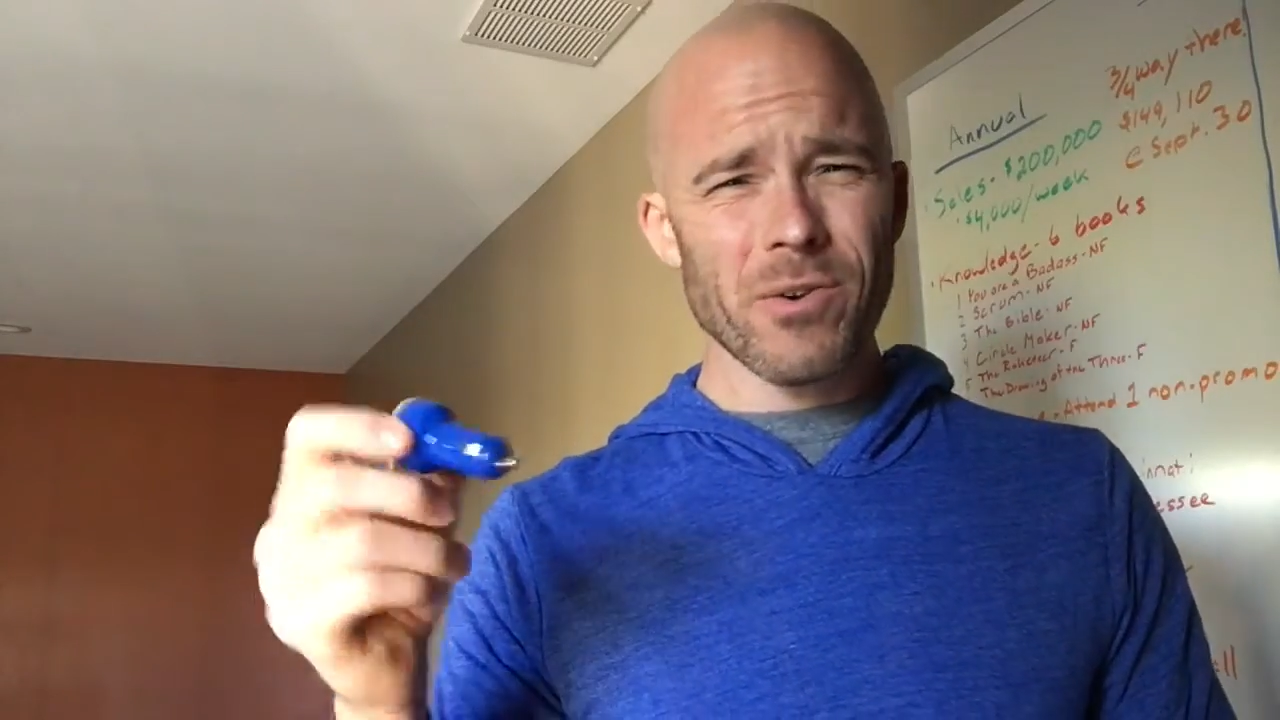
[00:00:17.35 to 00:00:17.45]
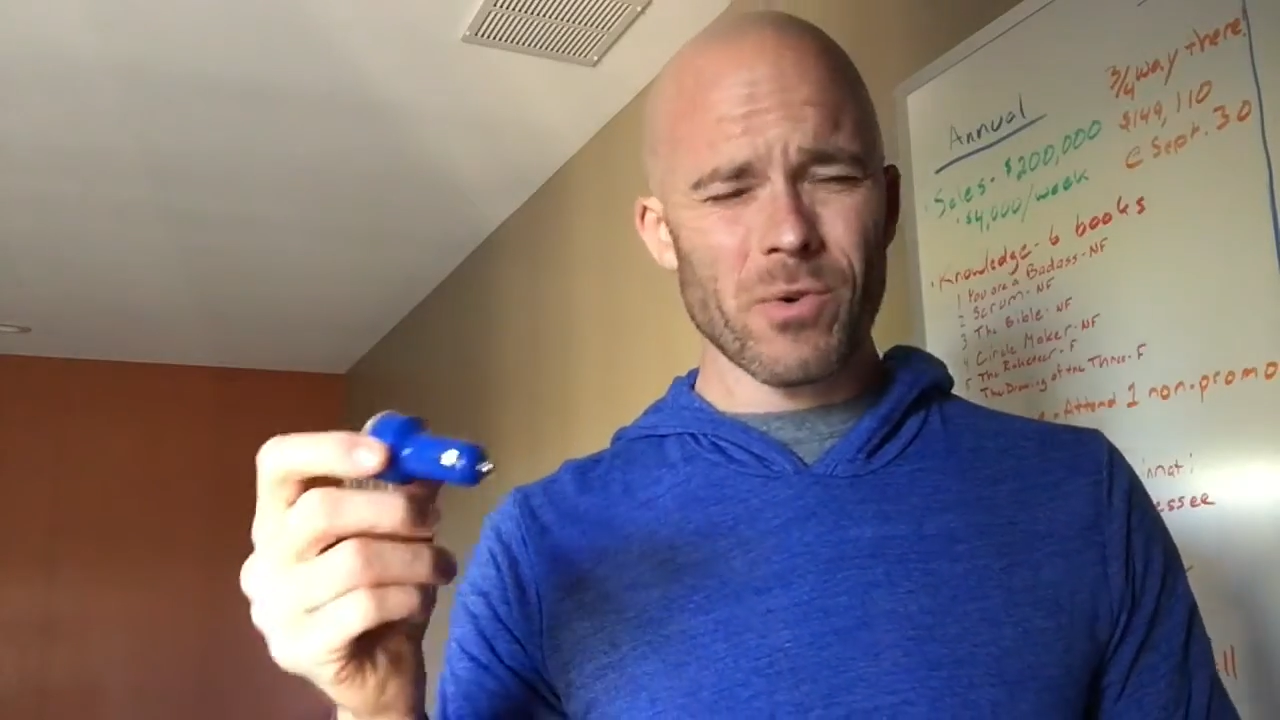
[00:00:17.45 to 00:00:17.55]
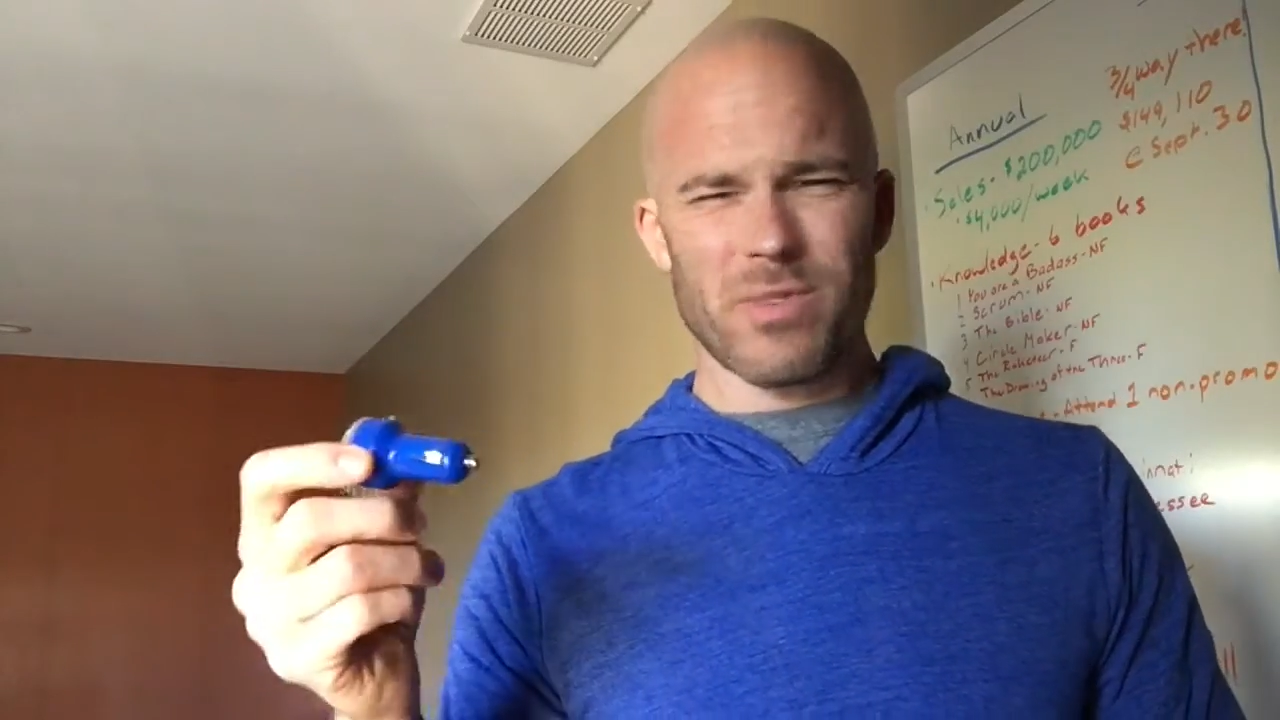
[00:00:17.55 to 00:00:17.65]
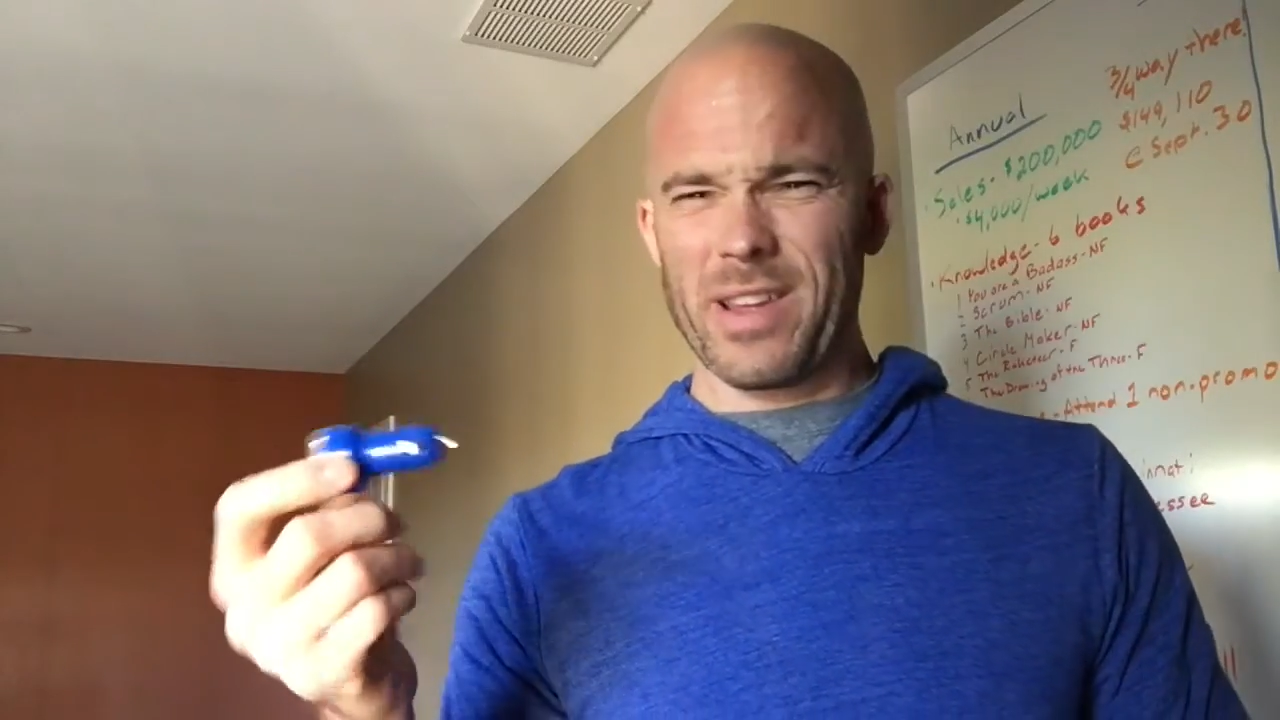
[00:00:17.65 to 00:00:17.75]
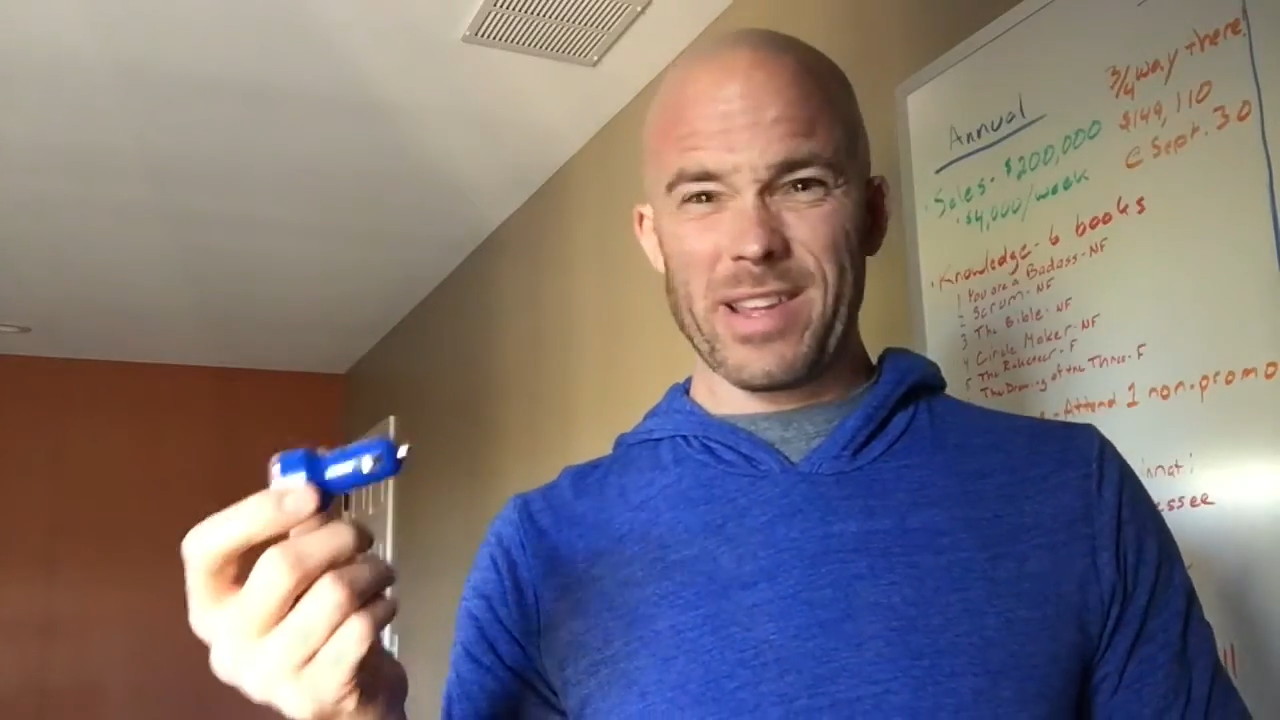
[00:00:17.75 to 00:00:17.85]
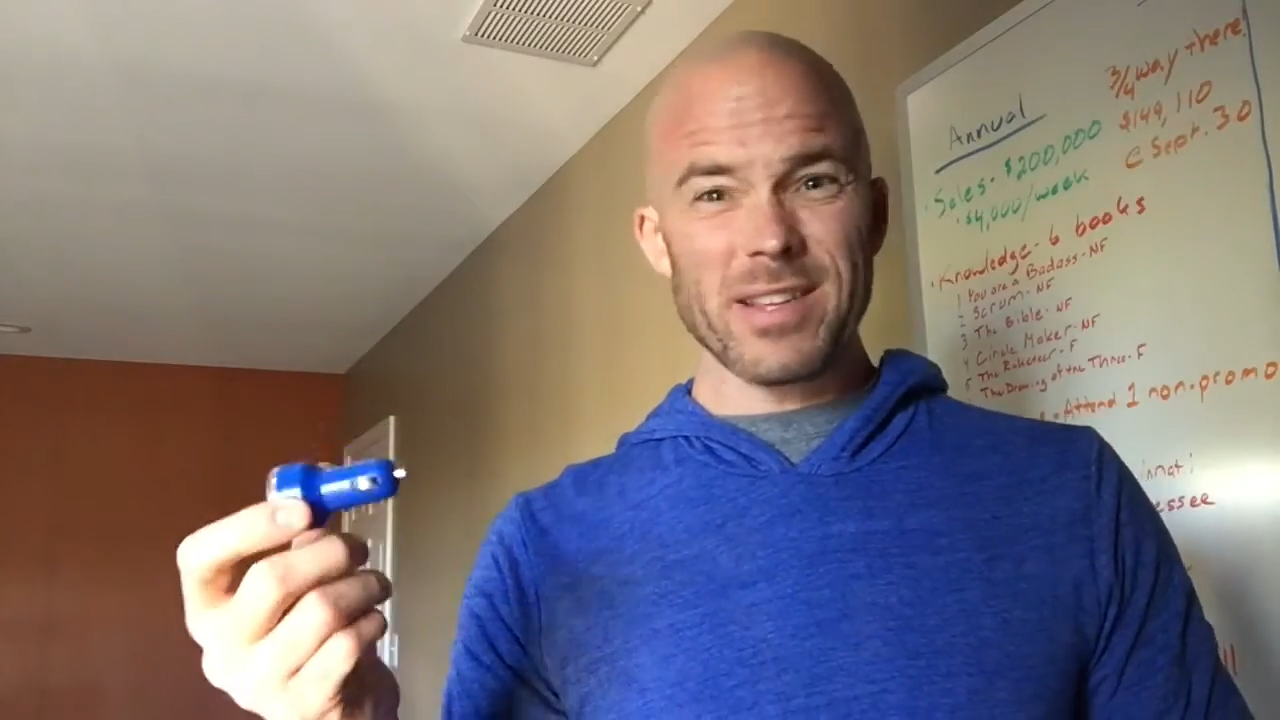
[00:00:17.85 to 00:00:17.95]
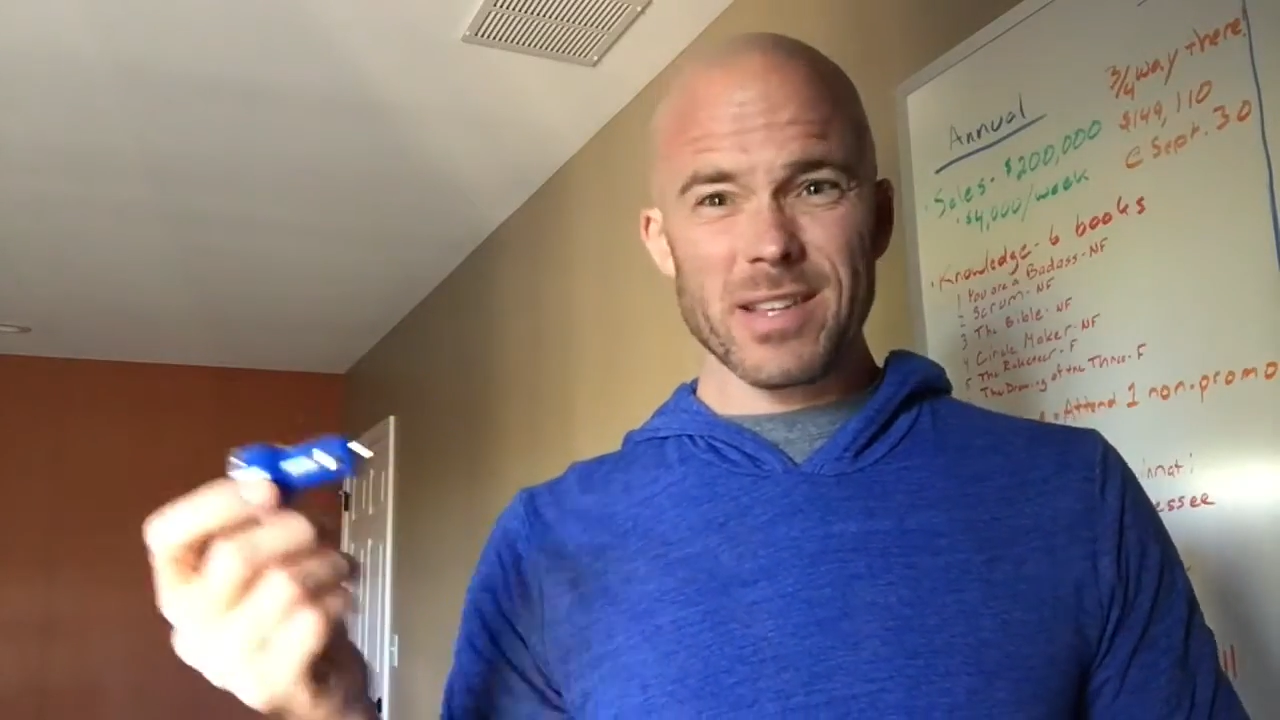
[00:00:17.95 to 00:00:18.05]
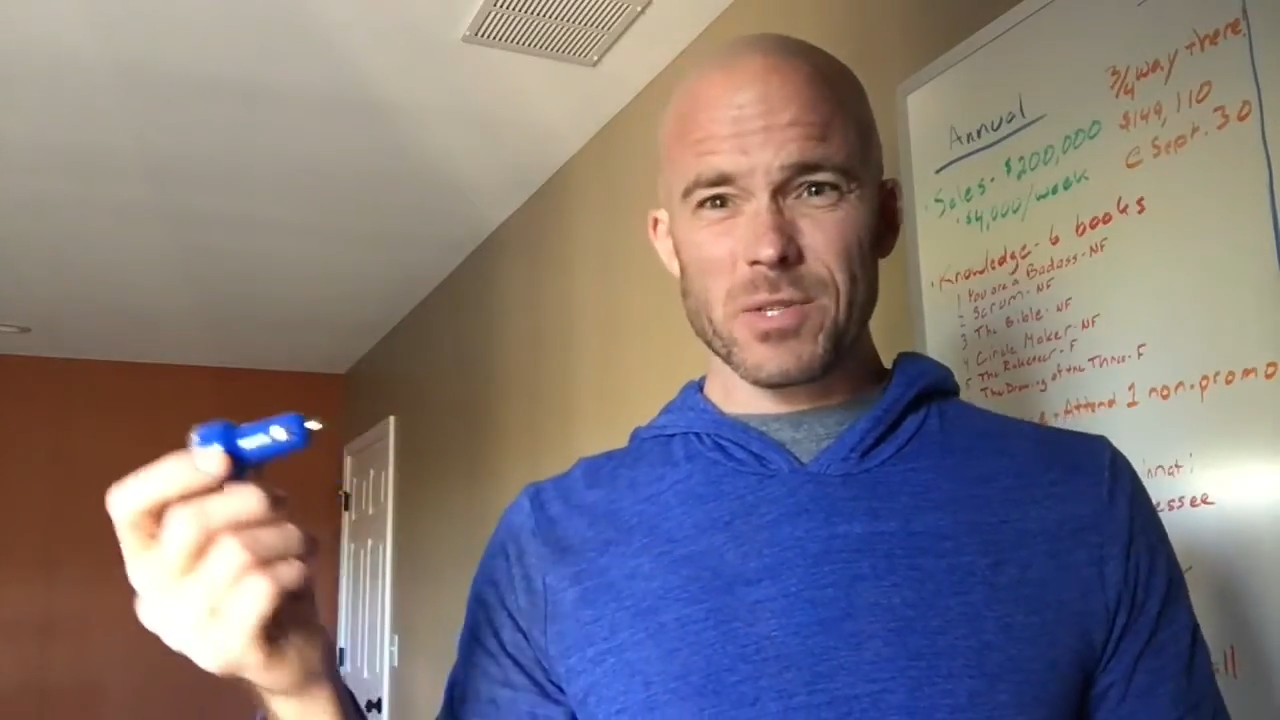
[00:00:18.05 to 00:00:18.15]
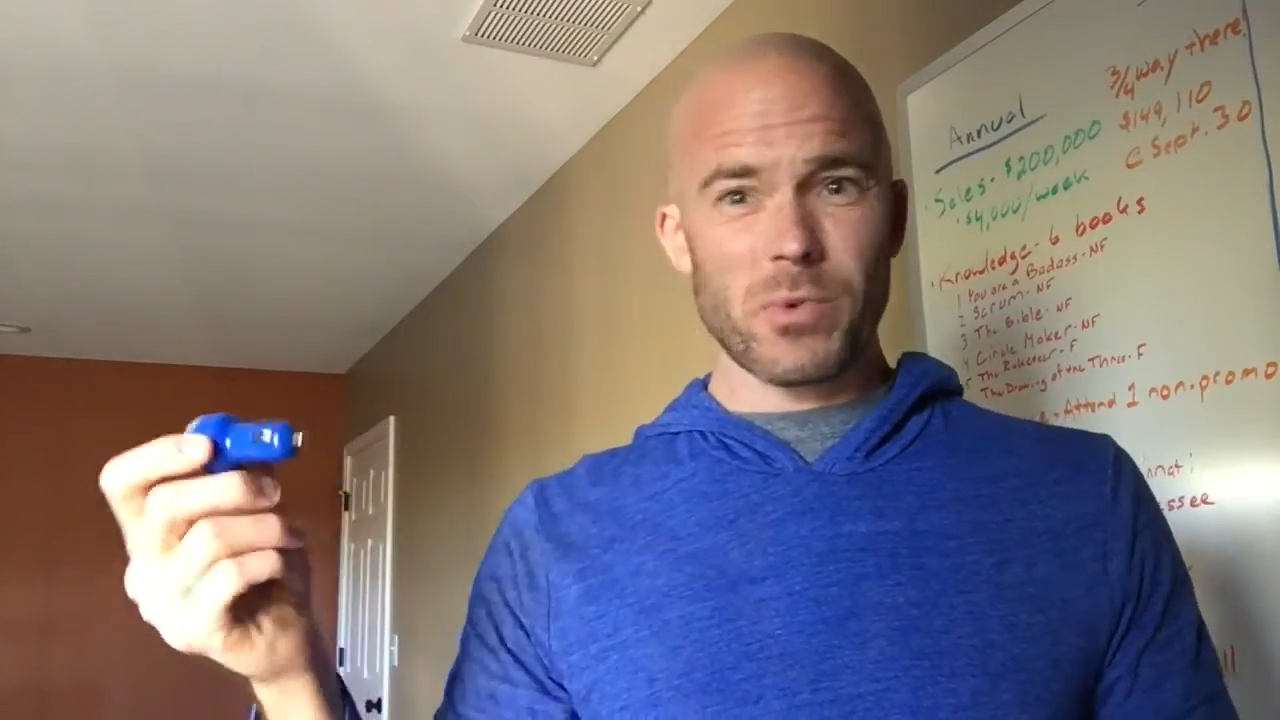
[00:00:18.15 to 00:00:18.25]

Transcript: I guess that's